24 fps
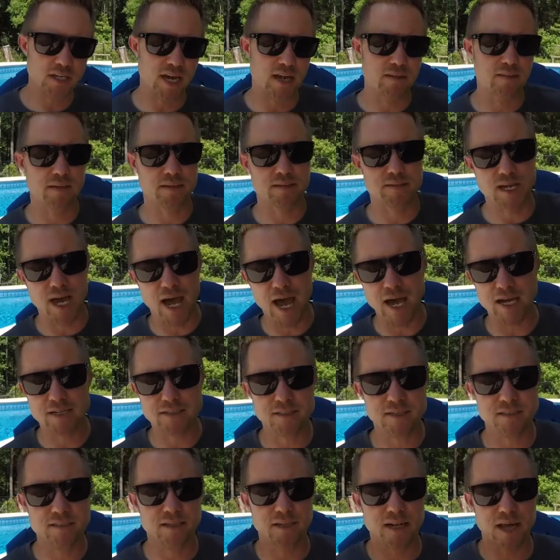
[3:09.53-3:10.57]
and the
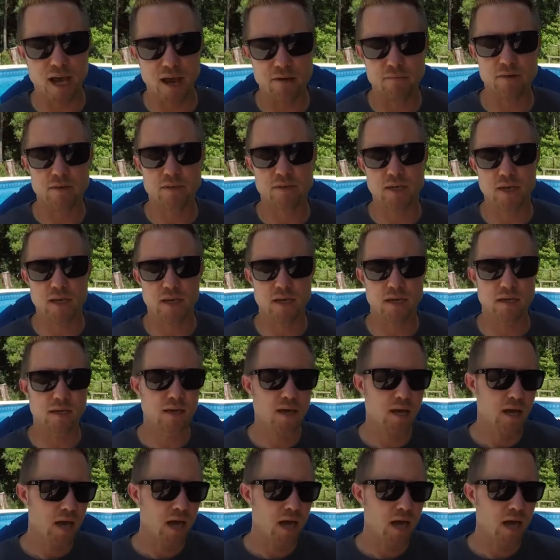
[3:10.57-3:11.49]
taxes and everything